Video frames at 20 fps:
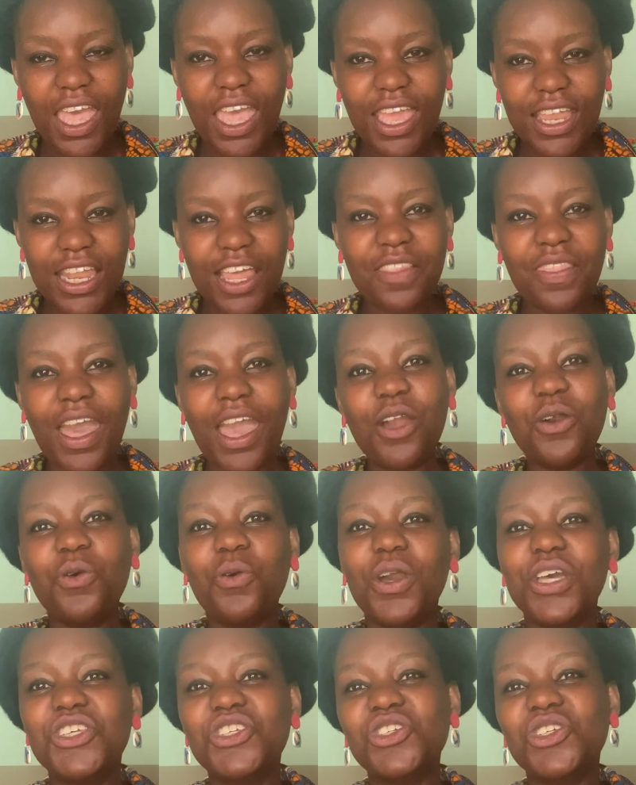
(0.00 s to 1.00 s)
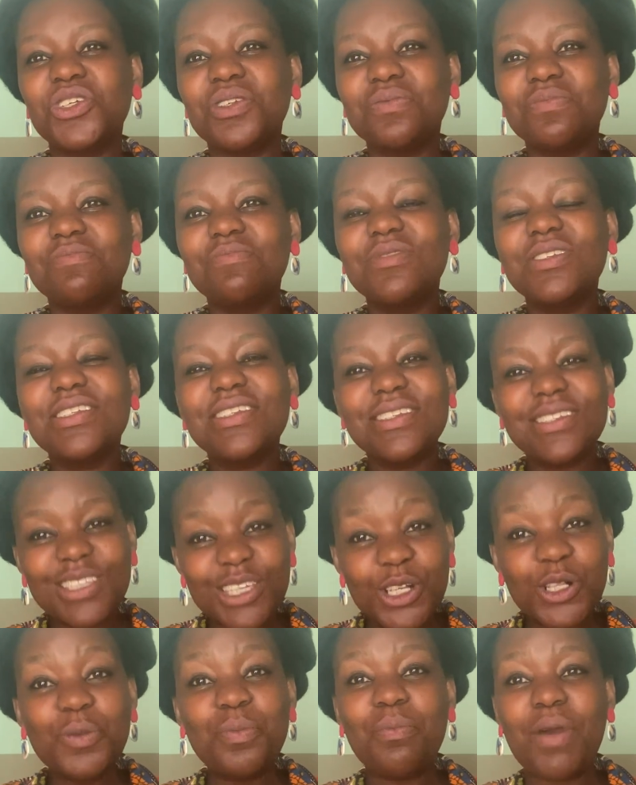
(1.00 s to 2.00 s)
Now that question
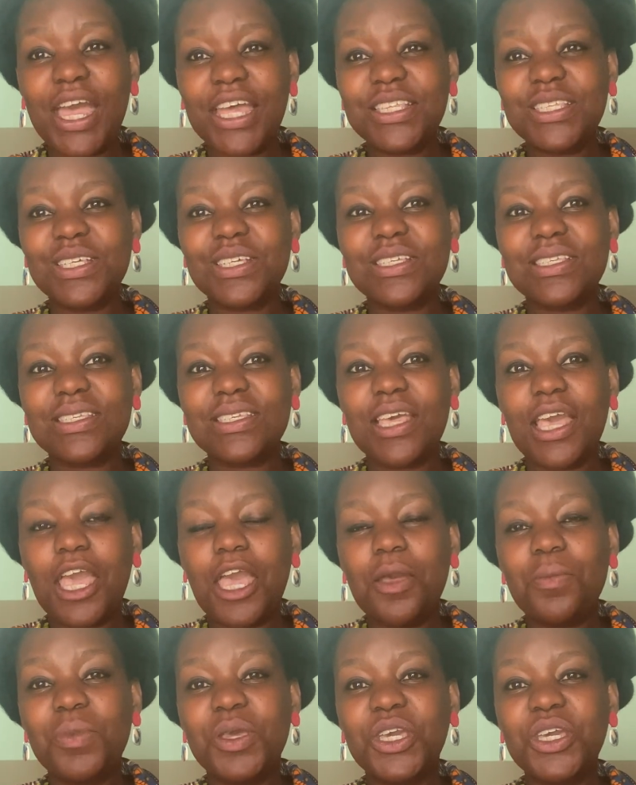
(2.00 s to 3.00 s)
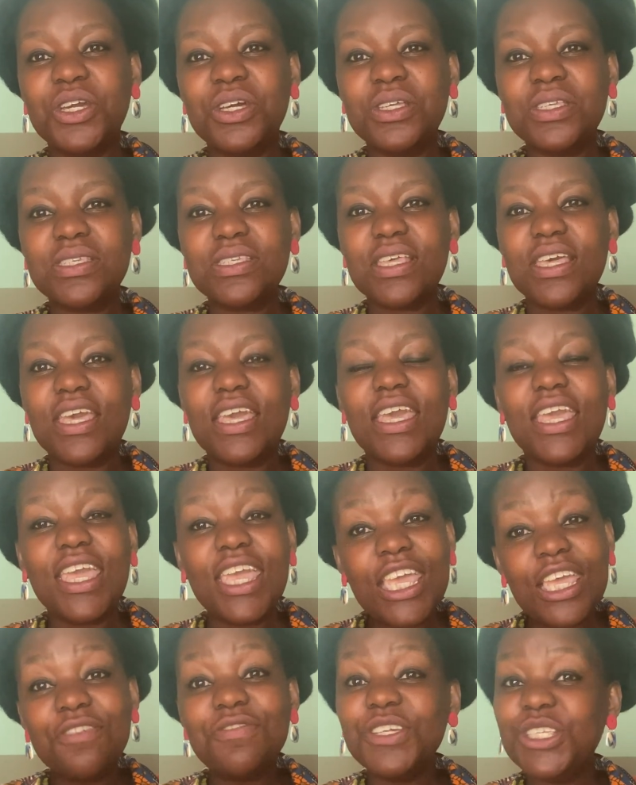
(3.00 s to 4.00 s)
still matters because
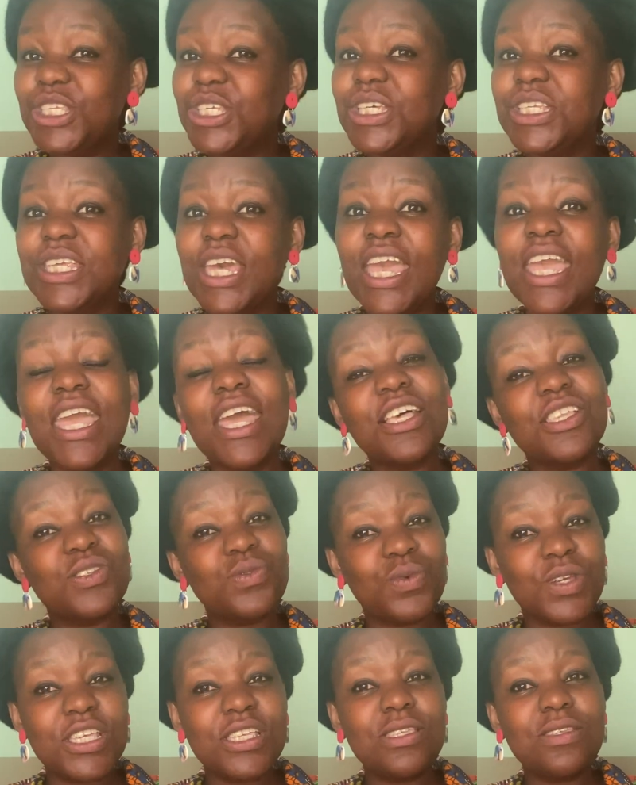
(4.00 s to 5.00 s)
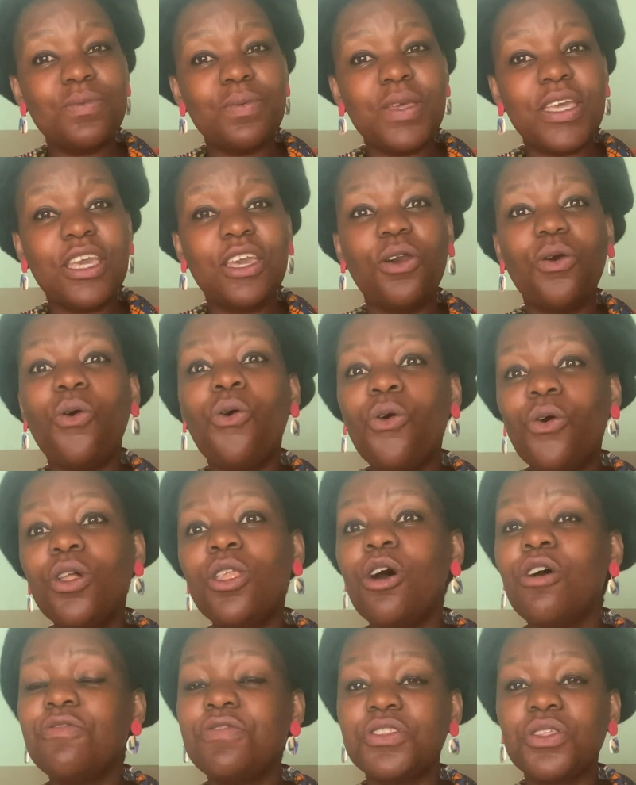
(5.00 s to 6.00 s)
even today as we speak, all
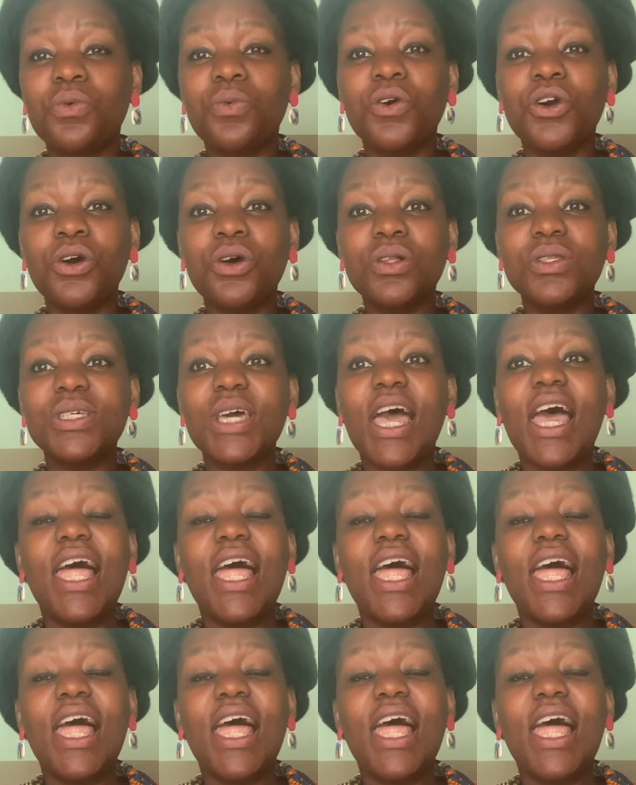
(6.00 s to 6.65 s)
over the world,